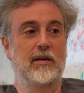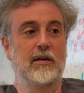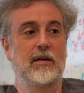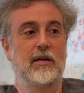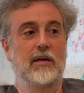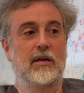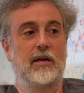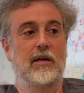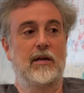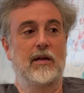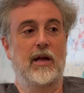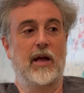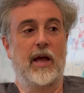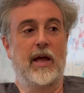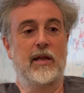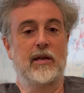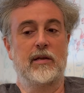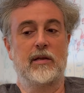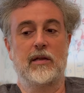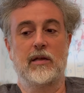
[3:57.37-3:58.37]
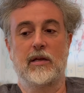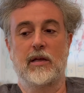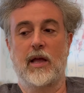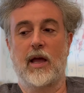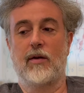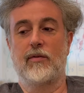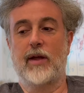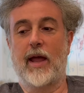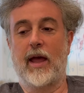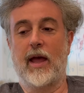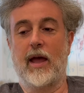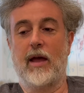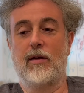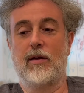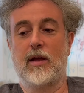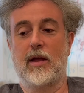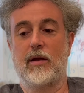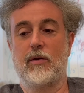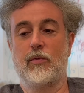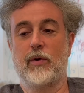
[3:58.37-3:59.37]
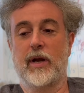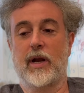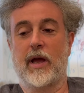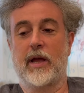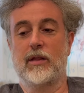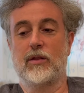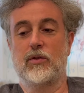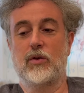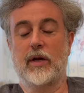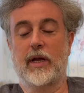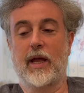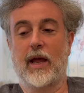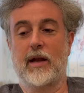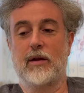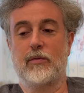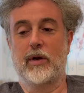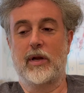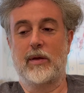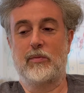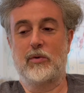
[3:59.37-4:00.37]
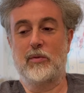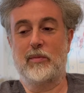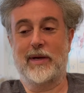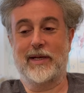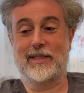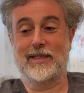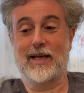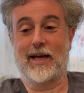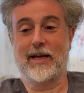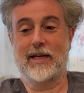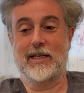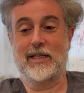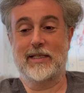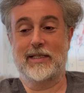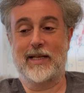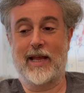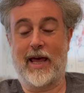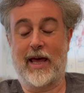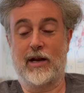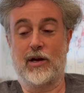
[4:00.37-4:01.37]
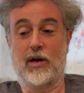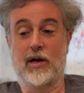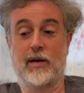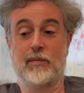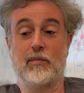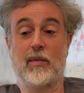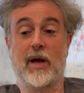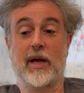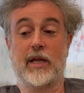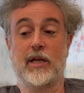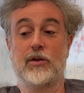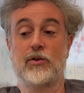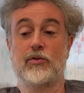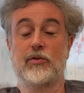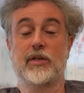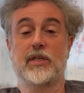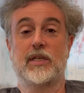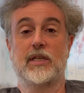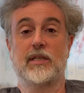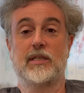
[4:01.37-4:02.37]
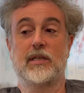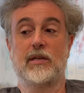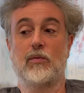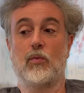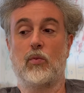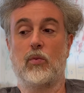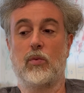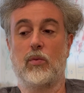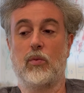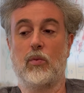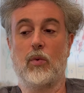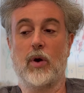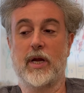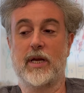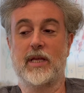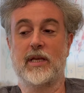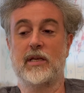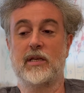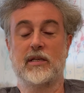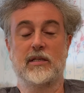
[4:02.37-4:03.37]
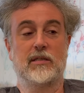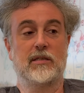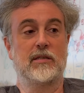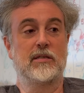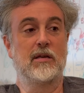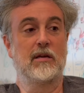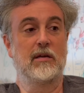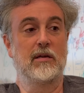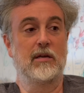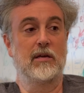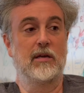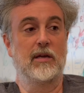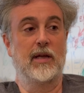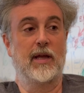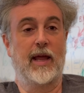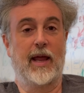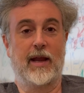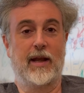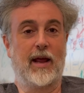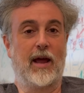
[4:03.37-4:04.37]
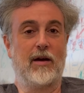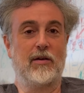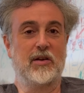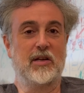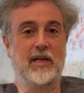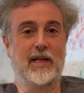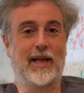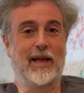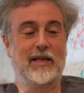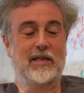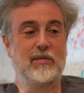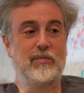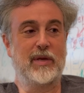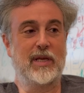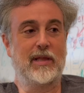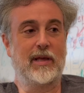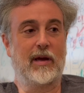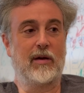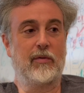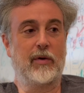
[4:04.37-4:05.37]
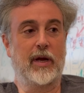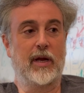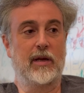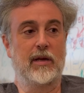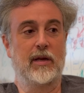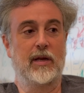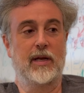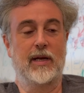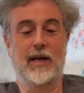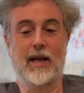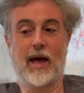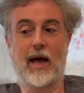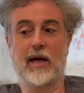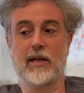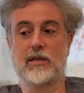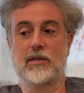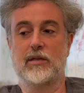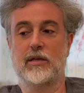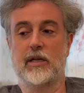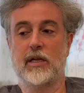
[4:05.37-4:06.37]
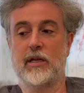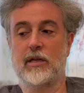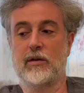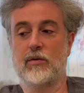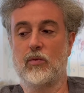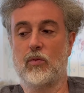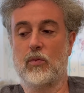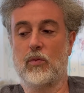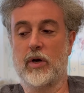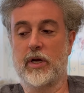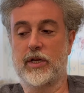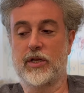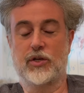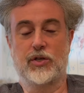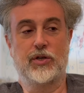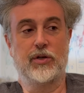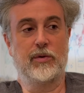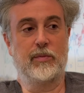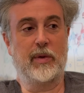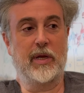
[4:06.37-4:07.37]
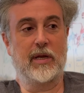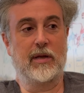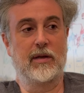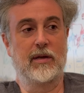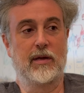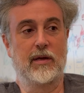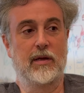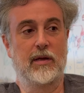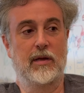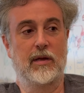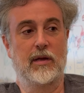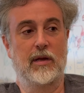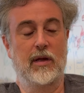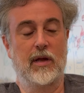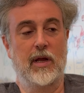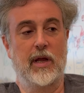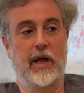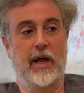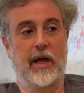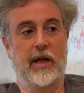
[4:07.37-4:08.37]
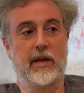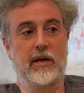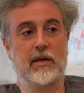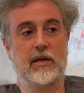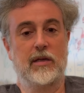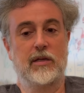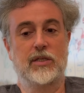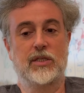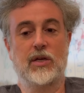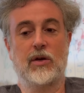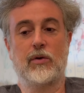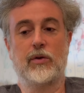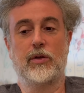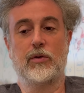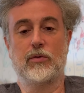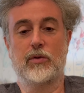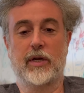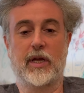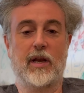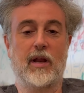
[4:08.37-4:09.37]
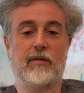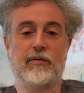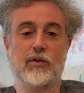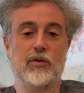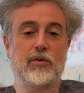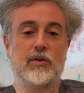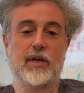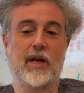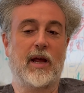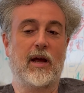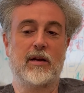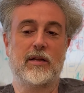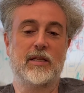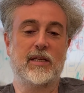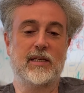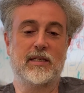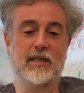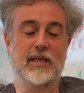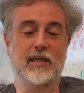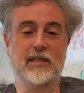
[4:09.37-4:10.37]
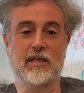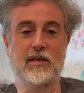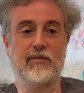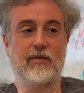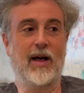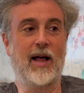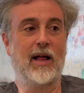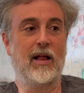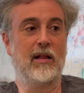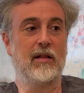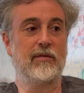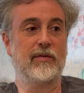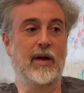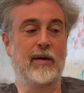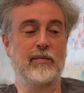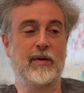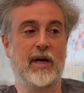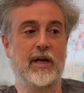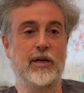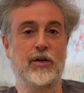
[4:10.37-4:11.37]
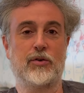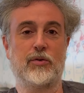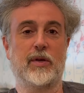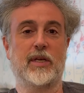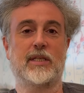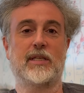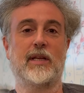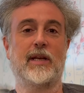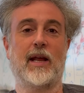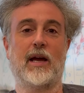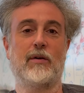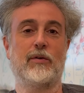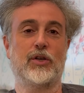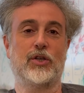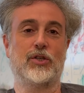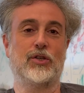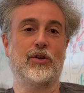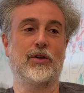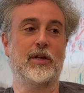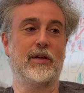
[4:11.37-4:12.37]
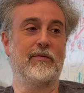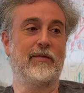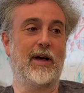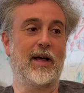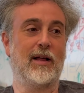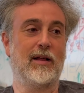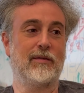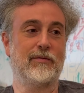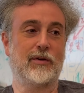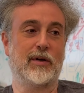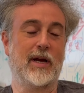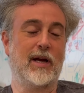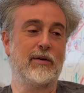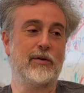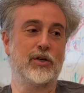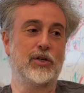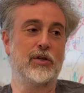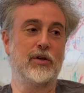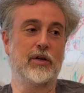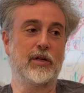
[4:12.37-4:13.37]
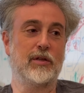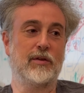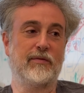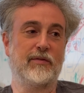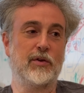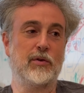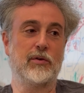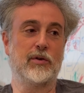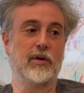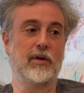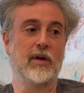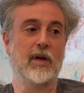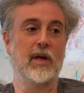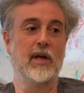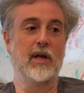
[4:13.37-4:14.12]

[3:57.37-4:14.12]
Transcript: Mm-hmm. And when I look at I put my scientist hat on, my interest is in what is and how did it get to be that way, not in what it should be. And so you look at evolution, how did these things evolve? I'm not interested in how it should evolve or how it should in the future.